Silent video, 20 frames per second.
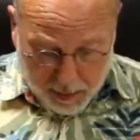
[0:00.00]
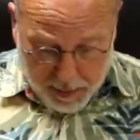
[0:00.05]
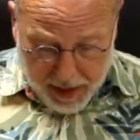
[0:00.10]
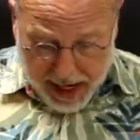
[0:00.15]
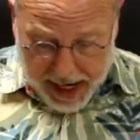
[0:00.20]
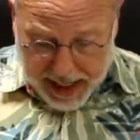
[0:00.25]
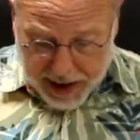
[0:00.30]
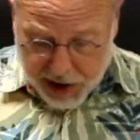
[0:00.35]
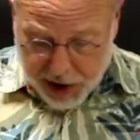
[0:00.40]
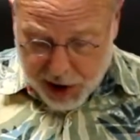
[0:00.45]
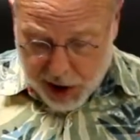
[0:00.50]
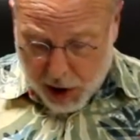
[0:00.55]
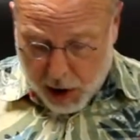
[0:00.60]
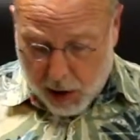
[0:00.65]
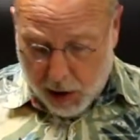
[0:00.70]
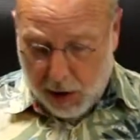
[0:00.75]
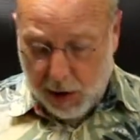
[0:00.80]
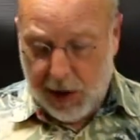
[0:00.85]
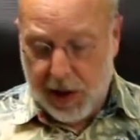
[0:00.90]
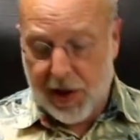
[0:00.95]
And
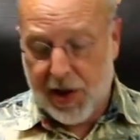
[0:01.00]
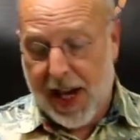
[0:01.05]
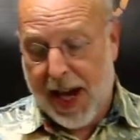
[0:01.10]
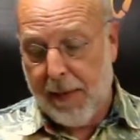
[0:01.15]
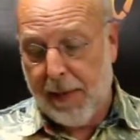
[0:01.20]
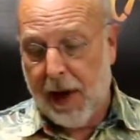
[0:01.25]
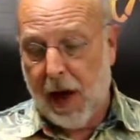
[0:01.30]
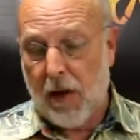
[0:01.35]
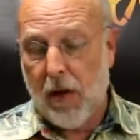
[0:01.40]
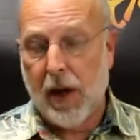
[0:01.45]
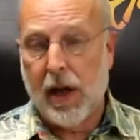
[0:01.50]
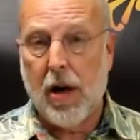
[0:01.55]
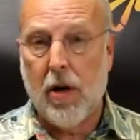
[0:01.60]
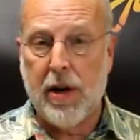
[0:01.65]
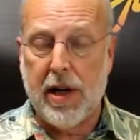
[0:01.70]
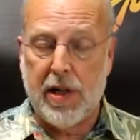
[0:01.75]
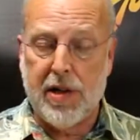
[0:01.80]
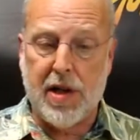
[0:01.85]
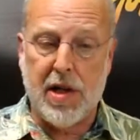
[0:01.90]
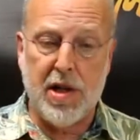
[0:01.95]
so the same color
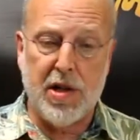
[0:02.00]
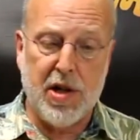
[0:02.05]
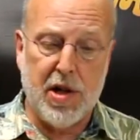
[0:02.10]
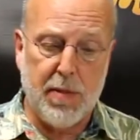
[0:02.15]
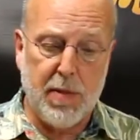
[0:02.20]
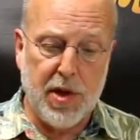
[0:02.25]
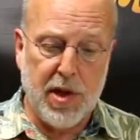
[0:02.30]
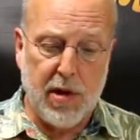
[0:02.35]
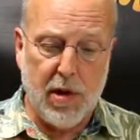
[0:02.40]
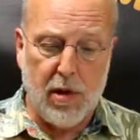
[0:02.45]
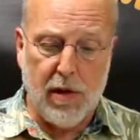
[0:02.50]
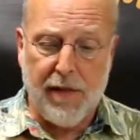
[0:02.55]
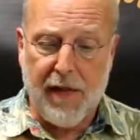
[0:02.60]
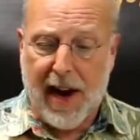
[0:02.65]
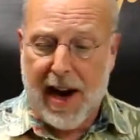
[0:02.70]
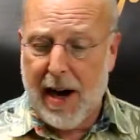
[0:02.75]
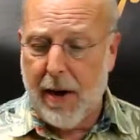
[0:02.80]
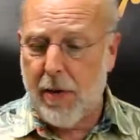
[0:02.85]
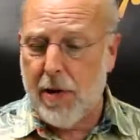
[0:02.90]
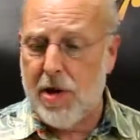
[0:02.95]
coding system, so if
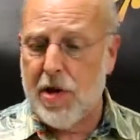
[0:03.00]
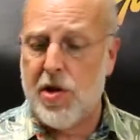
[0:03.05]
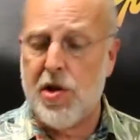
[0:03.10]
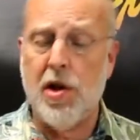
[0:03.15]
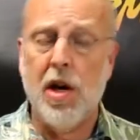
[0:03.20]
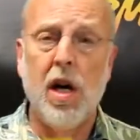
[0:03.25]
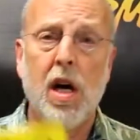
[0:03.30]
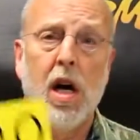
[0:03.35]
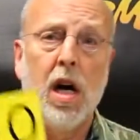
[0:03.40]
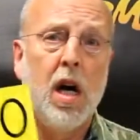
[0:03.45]
I was